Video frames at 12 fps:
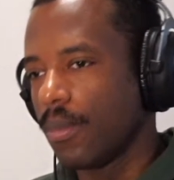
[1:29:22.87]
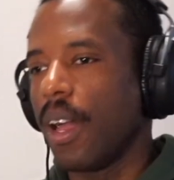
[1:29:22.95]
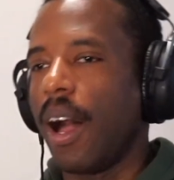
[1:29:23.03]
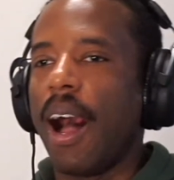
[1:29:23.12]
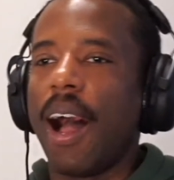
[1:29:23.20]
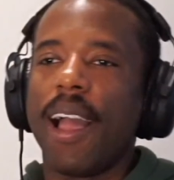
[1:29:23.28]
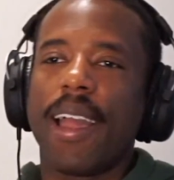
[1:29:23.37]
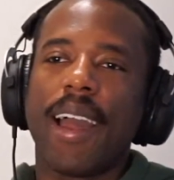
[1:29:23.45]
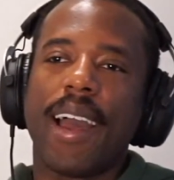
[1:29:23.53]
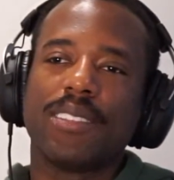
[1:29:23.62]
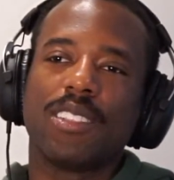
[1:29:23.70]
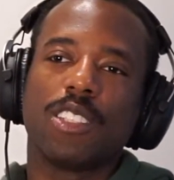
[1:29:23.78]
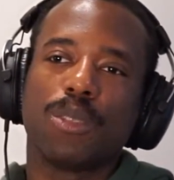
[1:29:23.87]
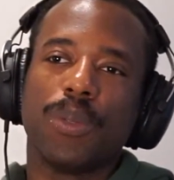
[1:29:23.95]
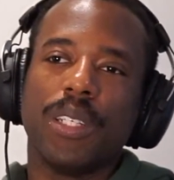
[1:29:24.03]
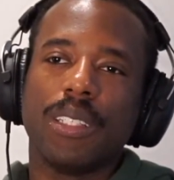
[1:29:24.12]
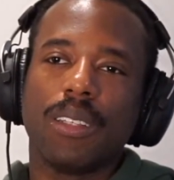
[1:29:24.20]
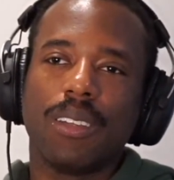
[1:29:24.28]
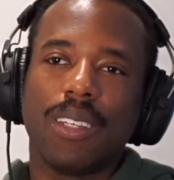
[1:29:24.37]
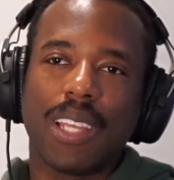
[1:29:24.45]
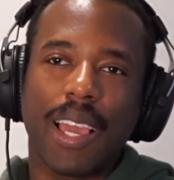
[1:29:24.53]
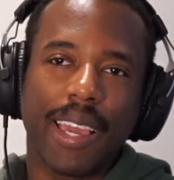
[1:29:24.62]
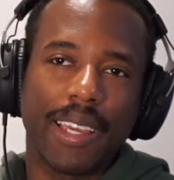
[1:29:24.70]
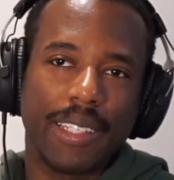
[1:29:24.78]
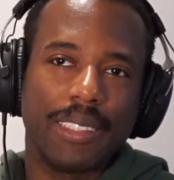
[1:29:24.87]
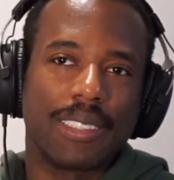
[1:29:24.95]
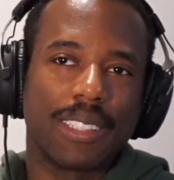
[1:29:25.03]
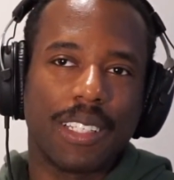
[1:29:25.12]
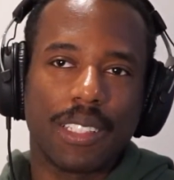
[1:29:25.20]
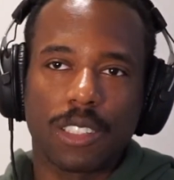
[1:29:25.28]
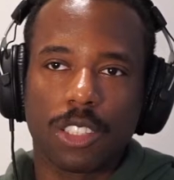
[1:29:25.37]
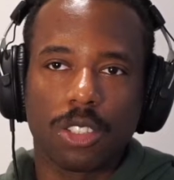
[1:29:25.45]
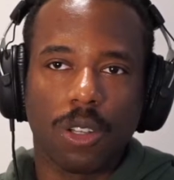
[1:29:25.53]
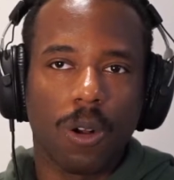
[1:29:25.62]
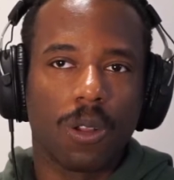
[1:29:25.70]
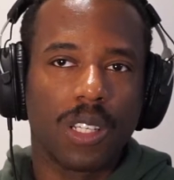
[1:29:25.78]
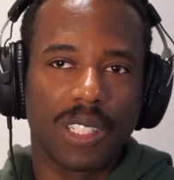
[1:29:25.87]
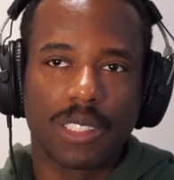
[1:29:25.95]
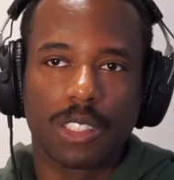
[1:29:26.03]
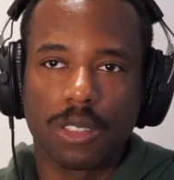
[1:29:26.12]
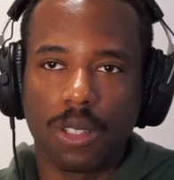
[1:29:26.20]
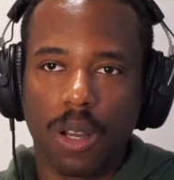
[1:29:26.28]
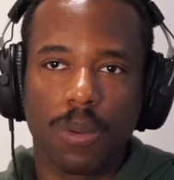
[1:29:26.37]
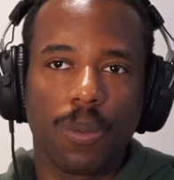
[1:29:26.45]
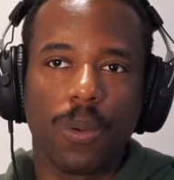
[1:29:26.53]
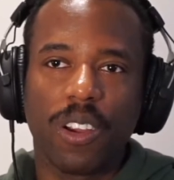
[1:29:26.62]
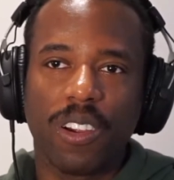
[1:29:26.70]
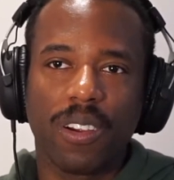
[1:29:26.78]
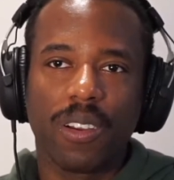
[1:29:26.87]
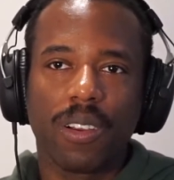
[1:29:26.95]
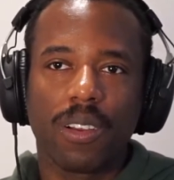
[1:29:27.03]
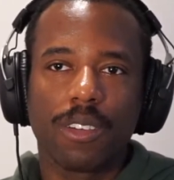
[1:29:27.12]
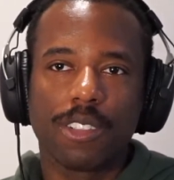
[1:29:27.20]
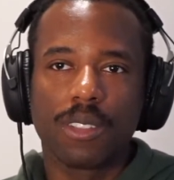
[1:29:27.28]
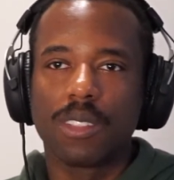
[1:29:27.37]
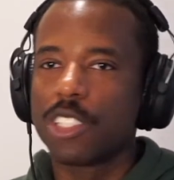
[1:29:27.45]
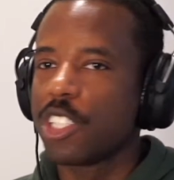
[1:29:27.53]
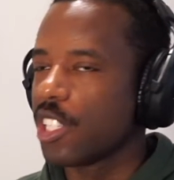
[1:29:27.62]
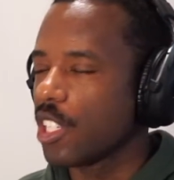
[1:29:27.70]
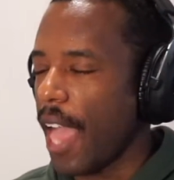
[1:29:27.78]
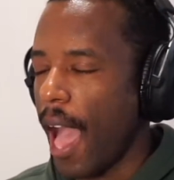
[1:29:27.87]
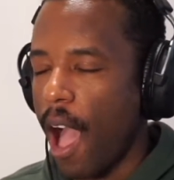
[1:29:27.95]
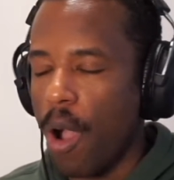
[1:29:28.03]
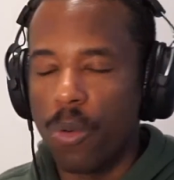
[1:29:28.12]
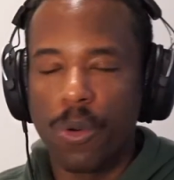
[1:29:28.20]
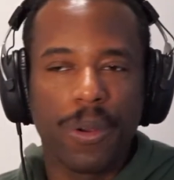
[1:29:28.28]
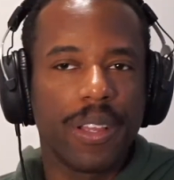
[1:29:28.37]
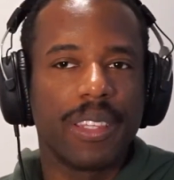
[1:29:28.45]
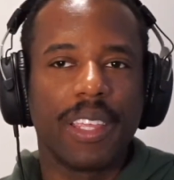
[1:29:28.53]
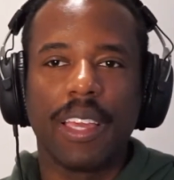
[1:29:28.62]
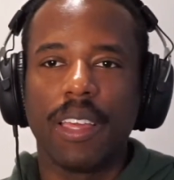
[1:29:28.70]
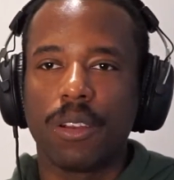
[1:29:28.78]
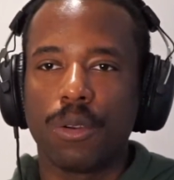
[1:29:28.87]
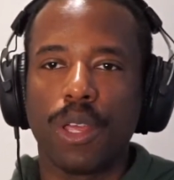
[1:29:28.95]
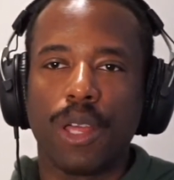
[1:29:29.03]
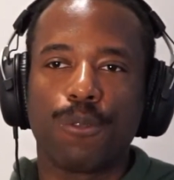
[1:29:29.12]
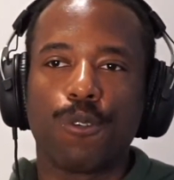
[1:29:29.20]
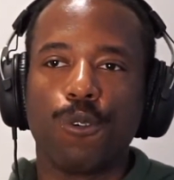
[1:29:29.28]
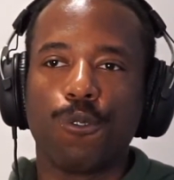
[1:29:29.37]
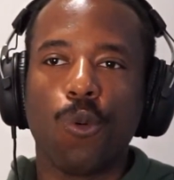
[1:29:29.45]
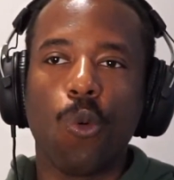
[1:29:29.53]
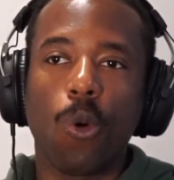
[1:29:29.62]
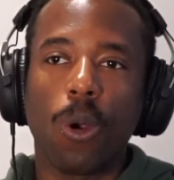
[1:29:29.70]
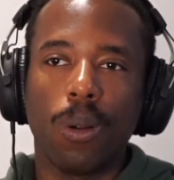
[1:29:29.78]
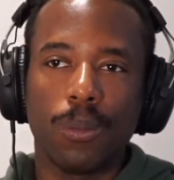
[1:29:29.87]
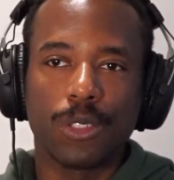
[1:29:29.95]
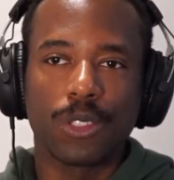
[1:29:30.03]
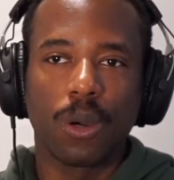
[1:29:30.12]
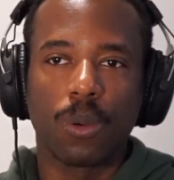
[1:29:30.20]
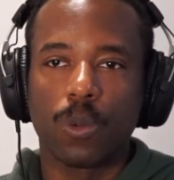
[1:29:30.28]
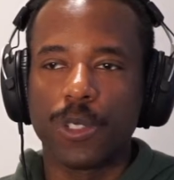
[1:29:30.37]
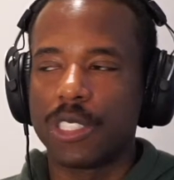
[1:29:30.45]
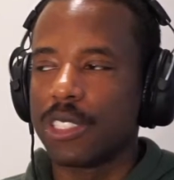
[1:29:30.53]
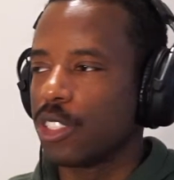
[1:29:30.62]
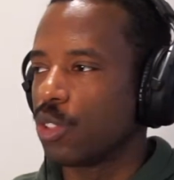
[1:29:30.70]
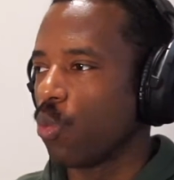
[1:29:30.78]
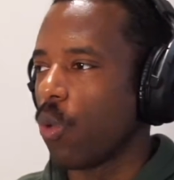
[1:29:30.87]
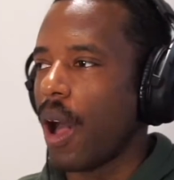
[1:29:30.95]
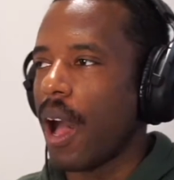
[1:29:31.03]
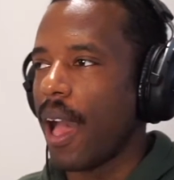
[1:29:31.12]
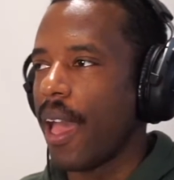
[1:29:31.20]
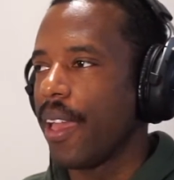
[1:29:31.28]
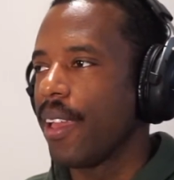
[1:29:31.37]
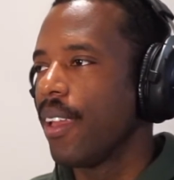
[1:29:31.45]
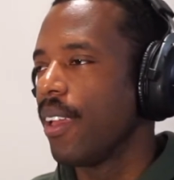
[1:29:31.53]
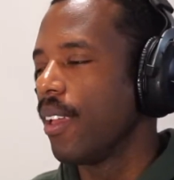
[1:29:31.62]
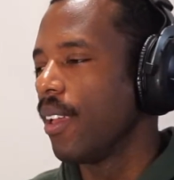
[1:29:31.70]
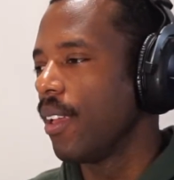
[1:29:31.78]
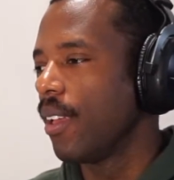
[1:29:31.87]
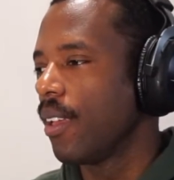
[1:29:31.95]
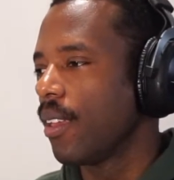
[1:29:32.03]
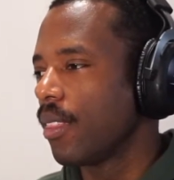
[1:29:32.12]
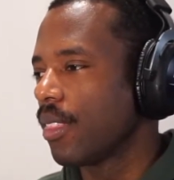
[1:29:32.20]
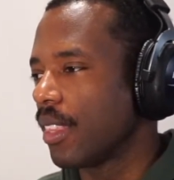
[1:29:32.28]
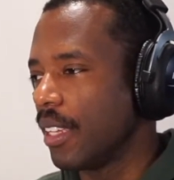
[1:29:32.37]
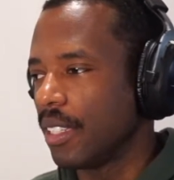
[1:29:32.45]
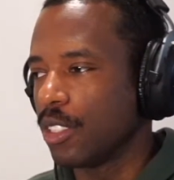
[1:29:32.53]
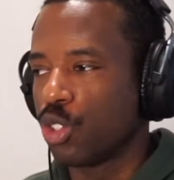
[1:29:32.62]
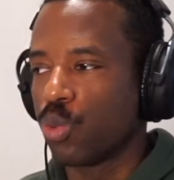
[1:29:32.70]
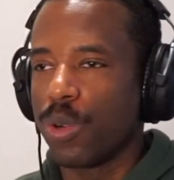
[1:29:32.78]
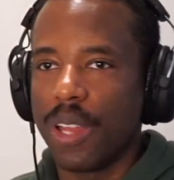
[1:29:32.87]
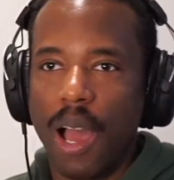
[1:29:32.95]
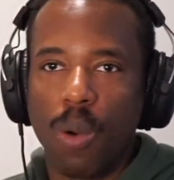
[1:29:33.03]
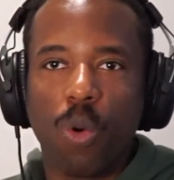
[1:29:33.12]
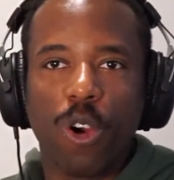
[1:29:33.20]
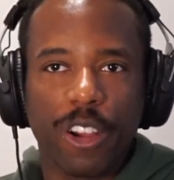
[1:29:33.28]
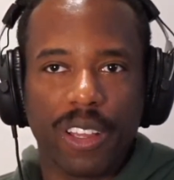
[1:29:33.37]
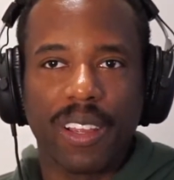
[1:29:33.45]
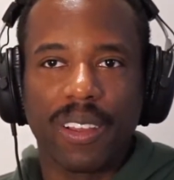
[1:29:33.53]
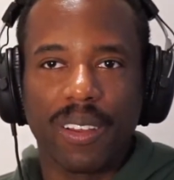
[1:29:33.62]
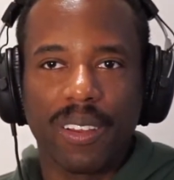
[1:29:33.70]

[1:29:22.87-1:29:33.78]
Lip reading: I had to spend days installing software, scouring the internet for forums on reasons why things were not working,